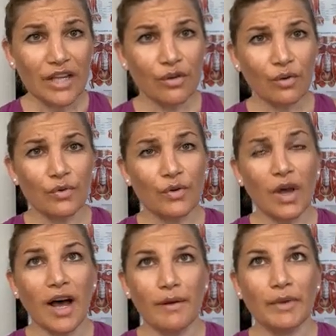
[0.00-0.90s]
in
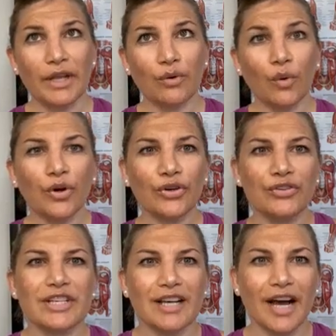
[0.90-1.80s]
order
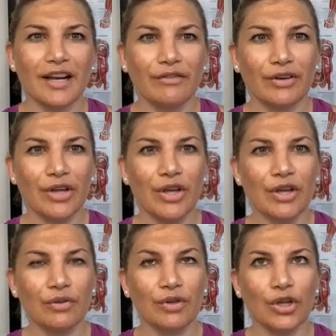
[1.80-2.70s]
to kind of,
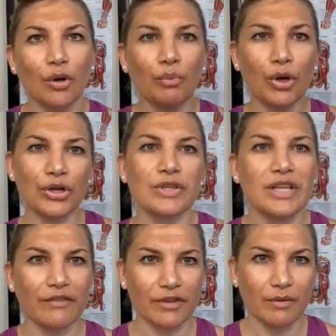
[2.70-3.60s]
put
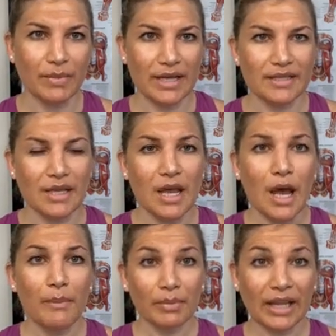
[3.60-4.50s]
yourself in the best
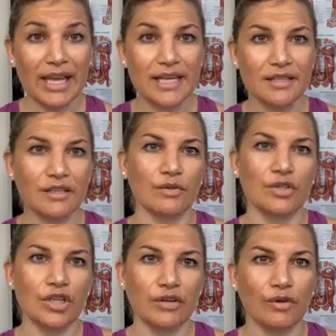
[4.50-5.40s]
place to
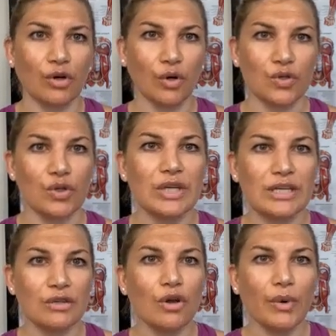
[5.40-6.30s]
achieve your goals, you
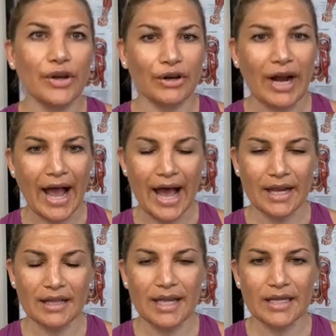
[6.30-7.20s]
need to know where you're at.
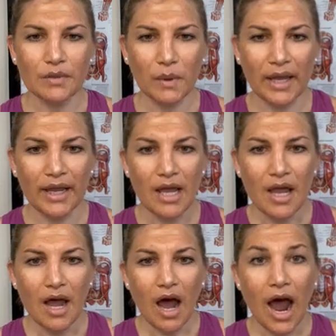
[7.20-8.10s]
And that's why
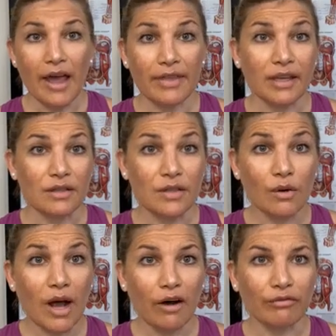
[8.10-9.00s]
I think it's
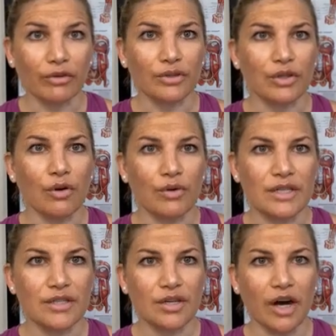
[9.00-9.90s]
so helpful to
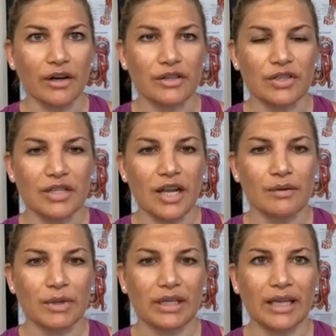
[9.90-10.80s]
always start and just kind
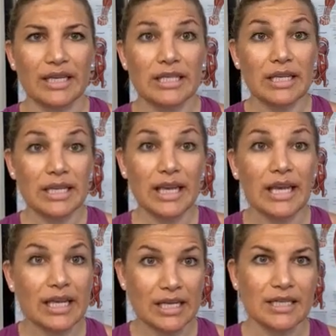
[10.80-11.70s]
of be like, to
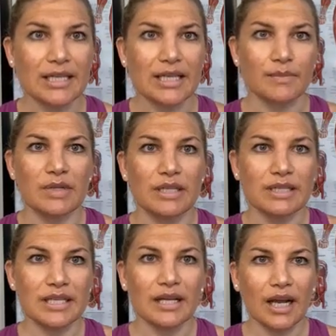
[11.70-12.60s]
get an assessment, to
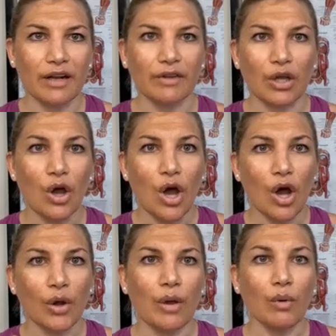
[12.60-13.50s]
see kind of like,
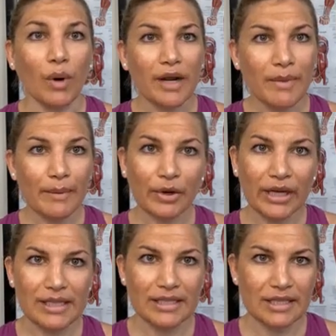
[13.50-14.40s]
okay, well, what am I
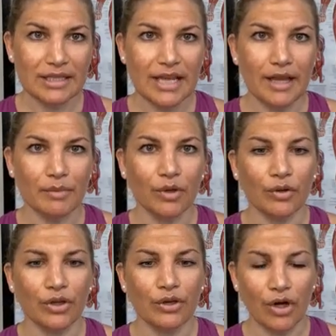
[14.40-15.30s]
bringing to the
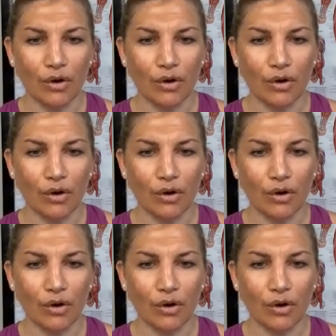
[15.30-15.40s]
table?